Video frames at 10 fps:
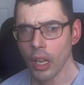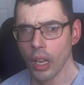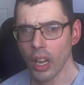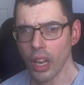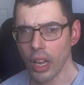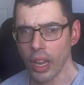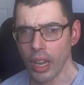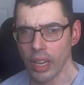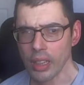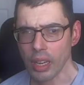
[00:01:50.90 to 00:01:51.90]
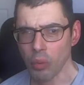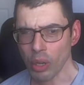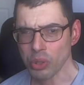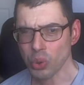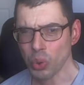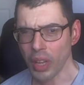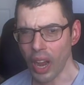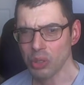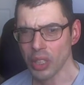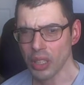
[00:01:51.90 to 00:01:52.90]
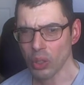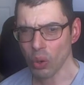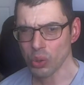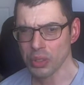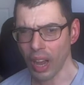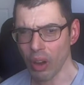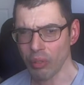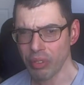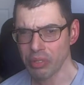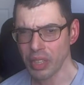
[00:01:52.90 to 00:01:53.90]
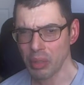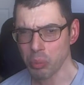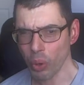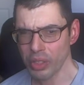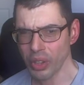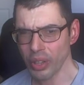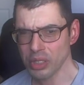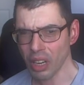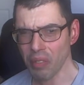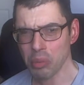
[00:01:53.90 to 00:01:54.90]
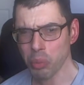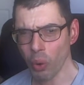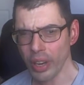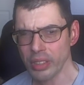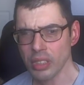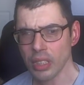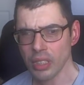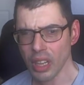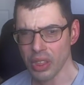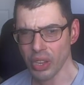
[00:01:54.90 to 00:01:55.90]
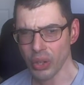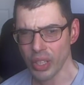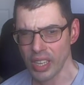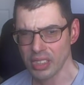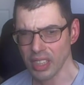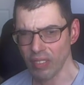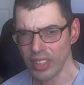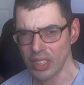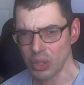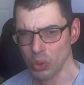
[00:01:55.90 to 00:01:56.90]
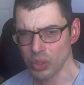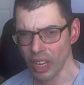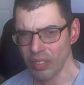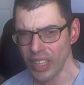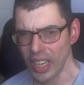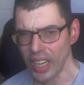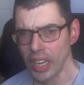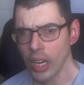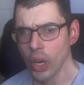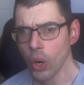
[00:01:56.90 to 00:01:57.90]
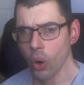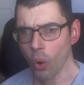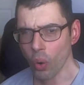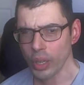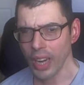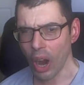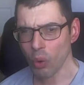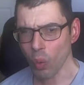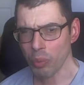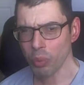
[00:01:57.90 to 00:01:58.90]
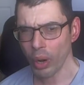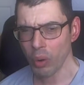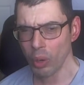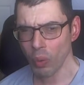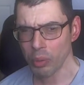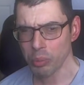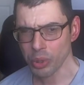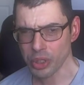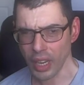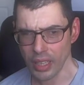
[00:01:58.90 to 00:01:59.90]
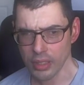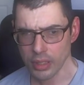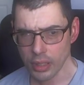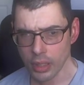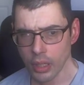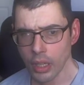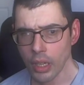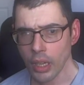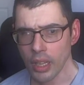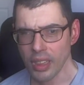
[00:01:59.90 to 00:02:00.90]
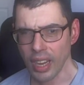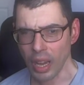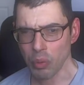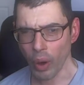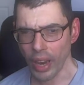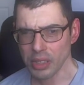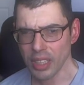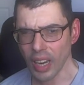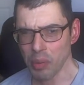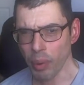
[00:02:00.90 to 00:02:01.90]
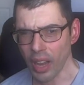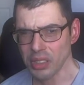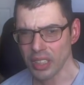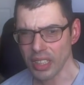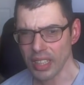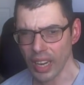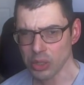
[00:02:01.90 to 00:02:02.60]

And the Russell 2000 closed down 15.37 points to 1372.70, or down 1.11%. The NYSE Composite Index